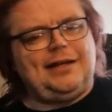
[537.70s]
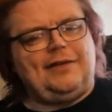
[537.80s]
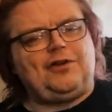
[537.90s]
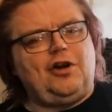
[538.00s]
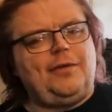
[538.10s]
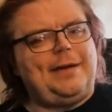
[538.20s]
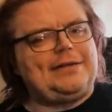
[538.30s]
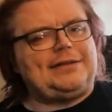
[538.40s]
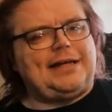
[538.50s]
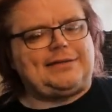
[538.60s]
you're the
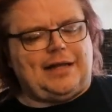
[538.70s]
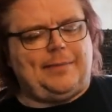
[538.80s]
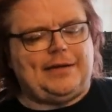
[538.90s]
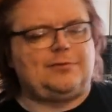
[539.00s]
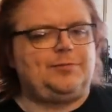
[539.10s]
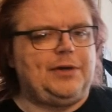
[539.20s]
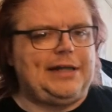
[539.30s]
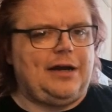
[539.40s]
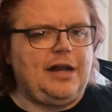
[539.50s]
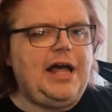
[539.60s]
person next to that person who's put it
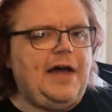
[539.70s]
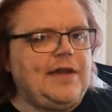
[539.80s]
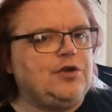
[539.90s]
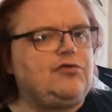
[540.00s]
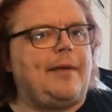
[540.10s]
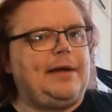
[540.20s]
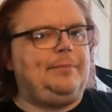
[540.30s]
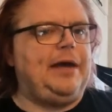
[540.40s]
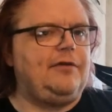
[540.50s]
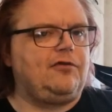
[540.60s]
down, and then you just grab it and
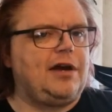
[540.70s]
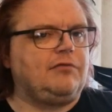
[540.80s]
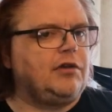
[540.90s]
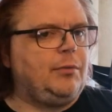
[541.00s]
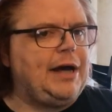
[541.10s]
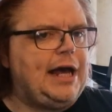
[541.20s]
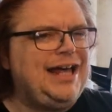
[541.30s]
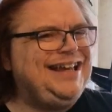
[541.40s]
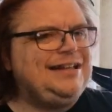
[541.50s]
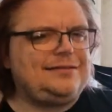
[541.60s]
pay for it and run away,
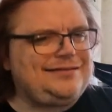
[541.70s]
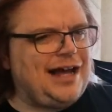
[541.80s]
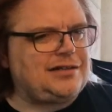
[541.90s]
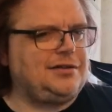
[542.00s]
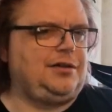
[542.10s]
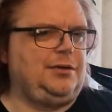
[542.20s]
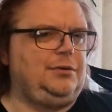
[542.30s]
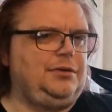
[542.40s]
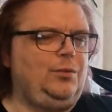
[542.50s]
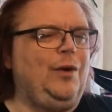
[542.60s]
that's not cool.
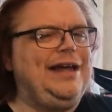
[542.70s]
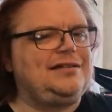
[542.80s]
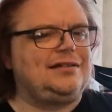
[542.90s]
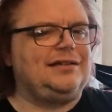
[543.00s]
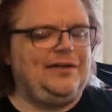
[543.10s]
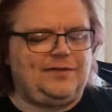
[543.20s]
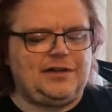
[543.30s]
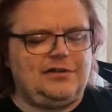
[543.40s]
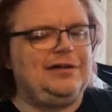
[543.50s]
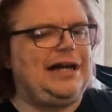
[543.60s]
Wait till, if they
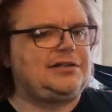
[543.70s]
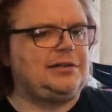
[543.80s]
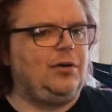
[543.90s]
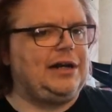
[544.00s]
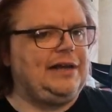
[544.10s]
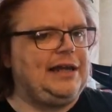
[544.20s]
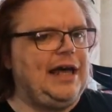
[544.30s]
don't actually want it in the